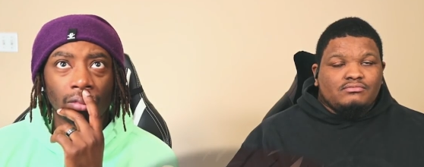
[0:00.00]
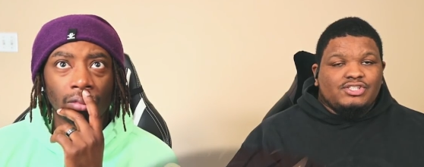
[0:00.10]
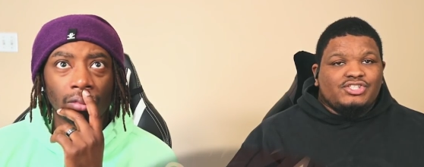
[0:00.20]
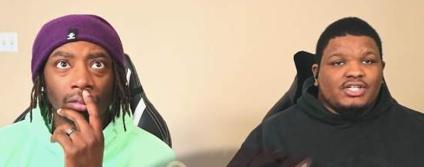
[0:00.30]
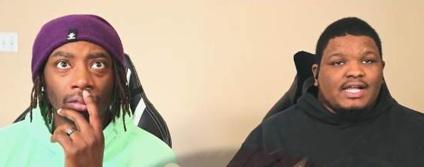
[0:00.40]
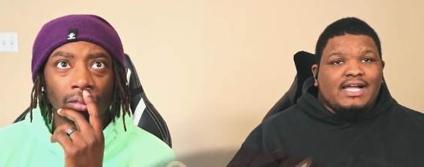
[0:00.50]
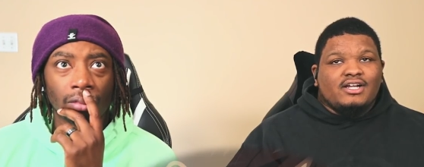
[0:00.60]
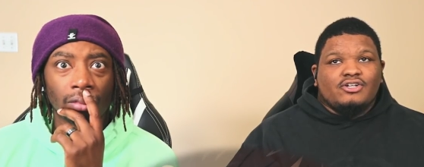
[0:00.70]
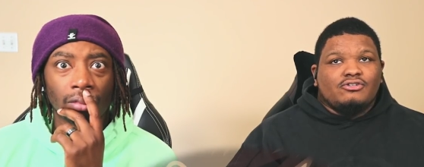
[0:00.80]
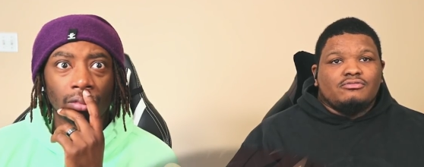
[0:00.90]
Speaker 1: This
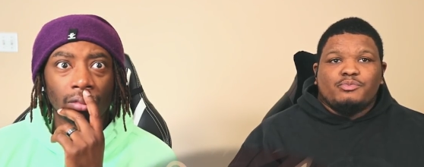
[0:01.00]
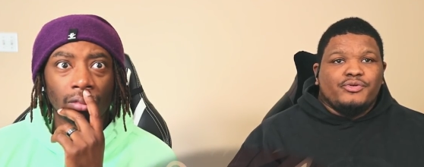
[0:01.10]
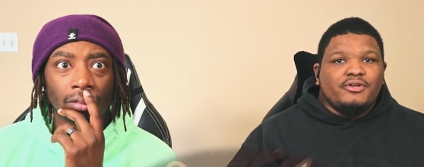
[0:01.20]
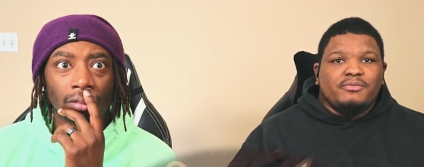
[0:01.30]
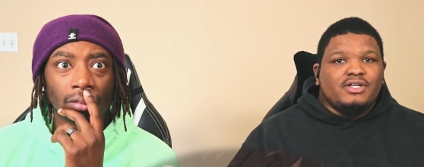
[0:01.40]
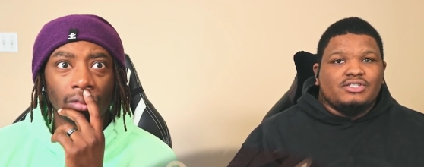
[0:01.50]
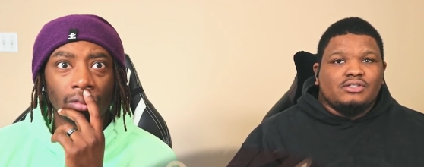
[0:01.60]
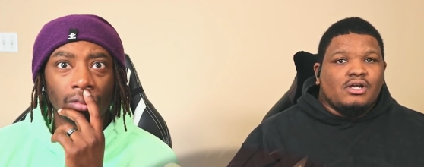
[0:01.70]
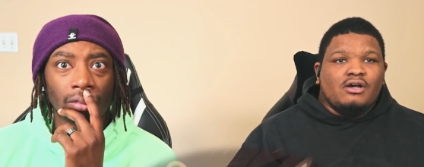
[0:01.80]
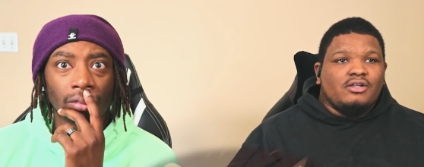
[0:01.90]
Chicago, pretty much
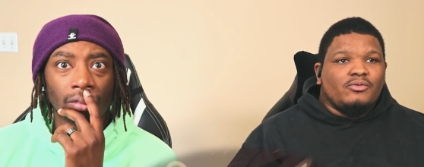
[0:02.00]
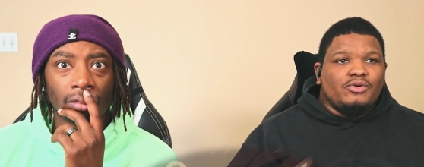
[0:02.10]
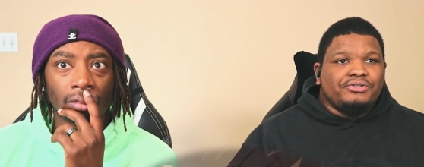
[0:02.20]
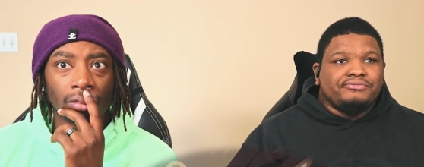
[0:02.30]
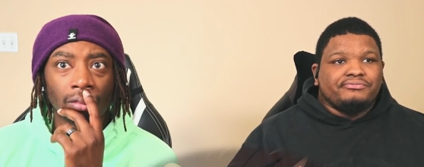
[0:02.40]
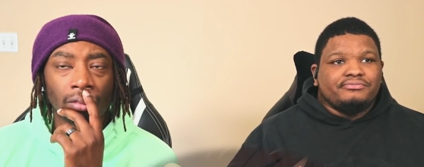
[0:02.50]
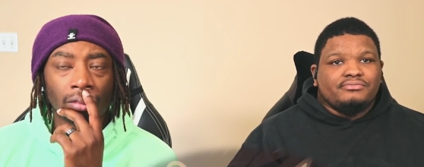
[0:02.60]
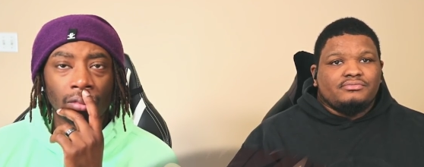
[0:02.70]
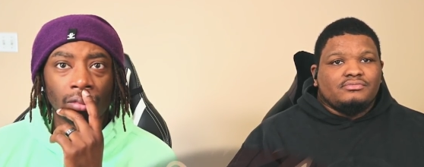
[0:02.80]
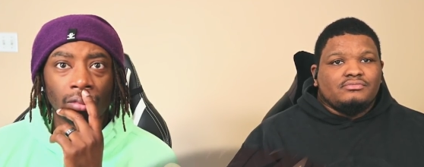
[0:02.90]
all in one.
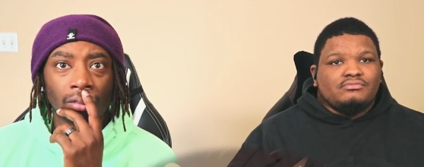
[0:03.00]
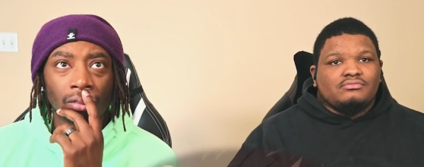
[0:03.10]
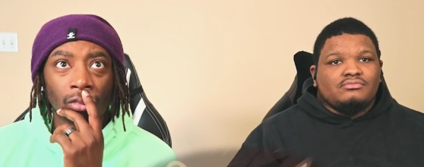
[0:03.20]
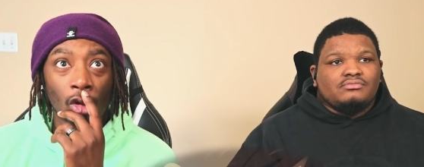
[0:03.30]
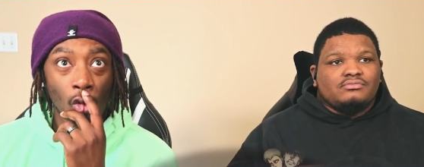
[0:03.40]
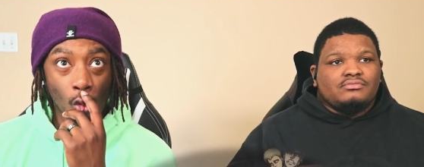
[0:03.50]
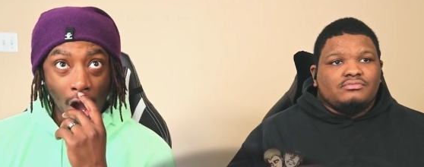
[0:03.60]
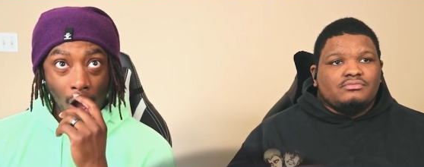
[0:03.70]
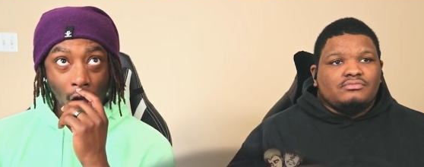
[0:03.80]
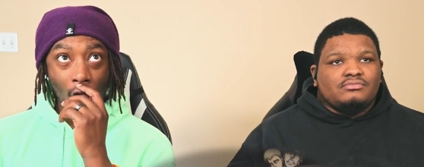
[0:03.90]

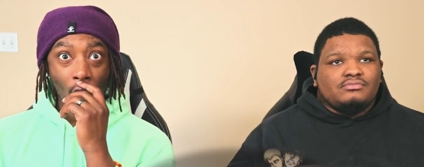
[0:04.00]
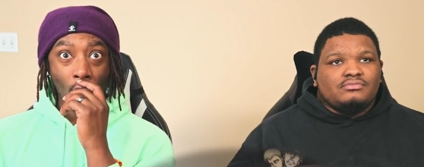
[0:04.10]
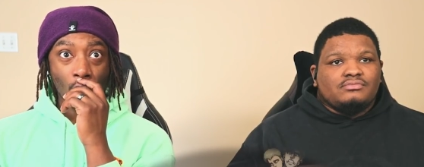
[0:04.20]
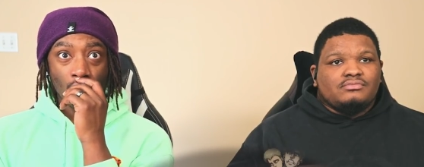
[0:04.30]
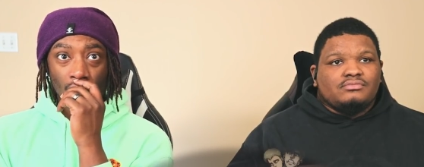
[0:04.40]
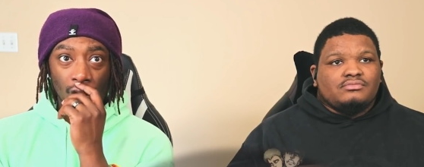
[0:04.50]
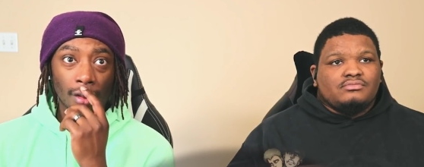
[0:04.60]
Whoa!